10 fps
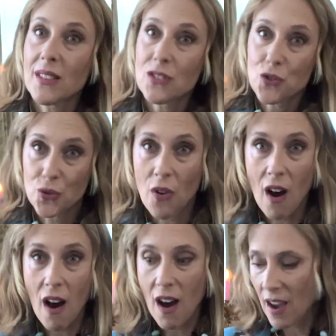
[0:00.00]

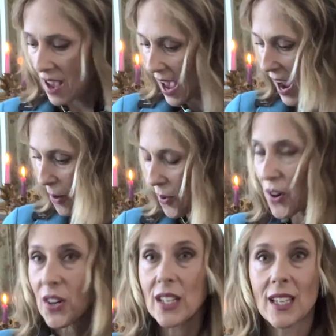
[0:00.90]
draw
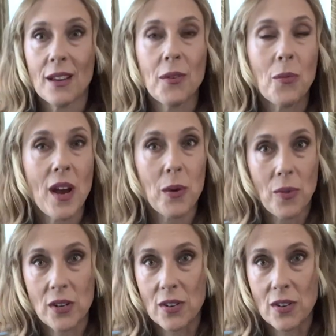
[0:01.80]
our giveaway winner.